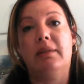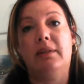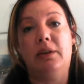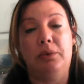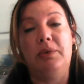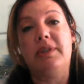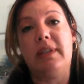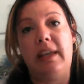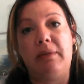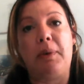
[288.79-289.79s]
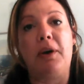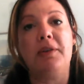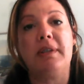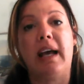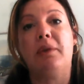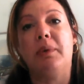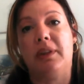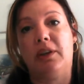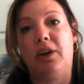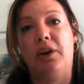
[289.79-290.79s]
you'll receive a postcard with
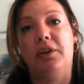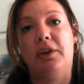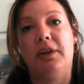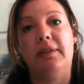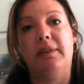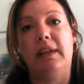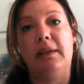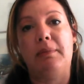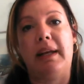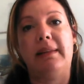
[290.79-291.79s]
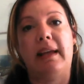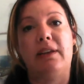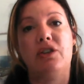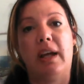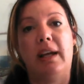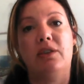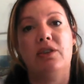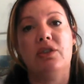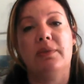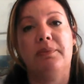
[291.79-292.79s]
the code on it, and then you make that
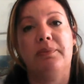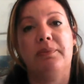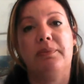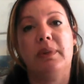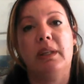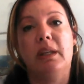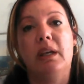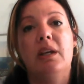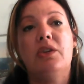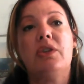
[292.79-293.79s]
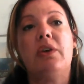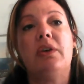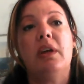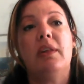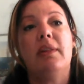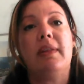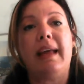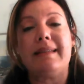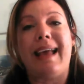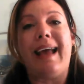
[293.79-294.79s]
change. So
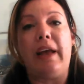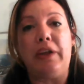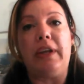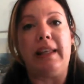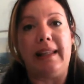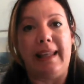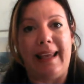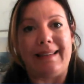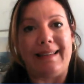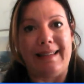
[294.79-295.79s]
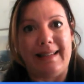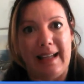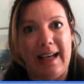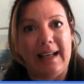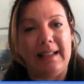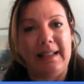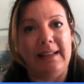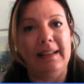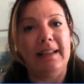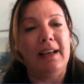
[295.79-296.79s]
that's how you can get
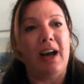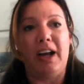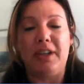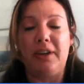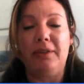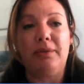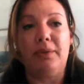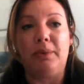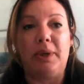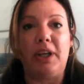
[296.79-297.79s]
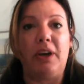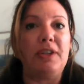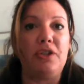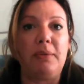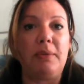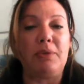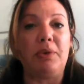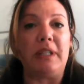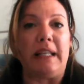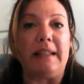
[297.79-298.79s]
started. I don't want to go into too much
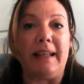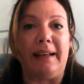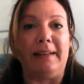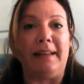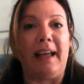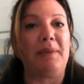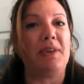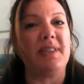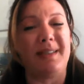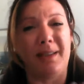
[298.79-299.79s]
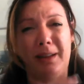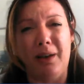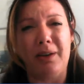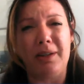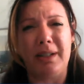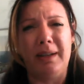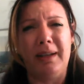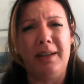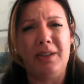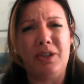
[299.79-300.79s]
more detail now because there's a lot
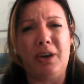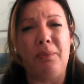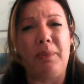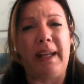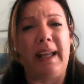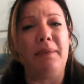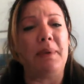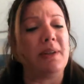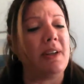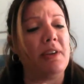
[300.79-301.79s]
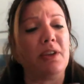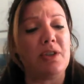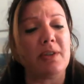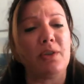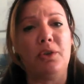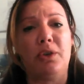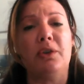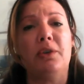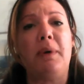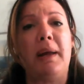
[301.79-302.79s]
to comprehend, but if you just
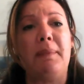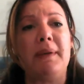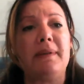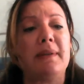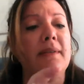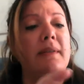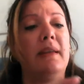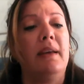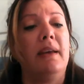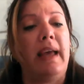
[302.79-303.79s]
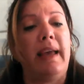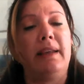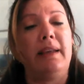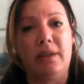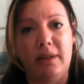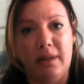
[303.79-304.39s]
Google My Business and